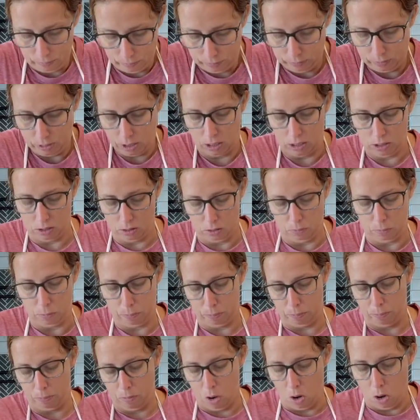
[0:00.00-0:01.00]
That is
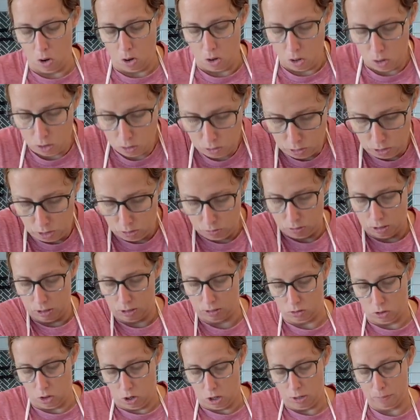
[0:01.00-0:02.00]
all
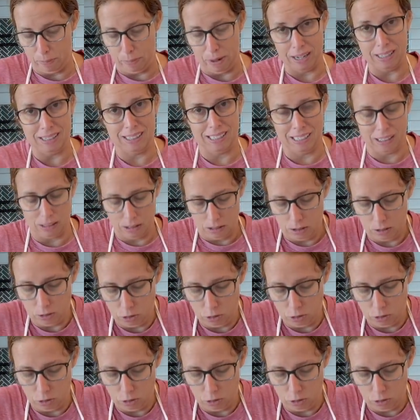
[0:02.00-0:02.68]
donuts are basically,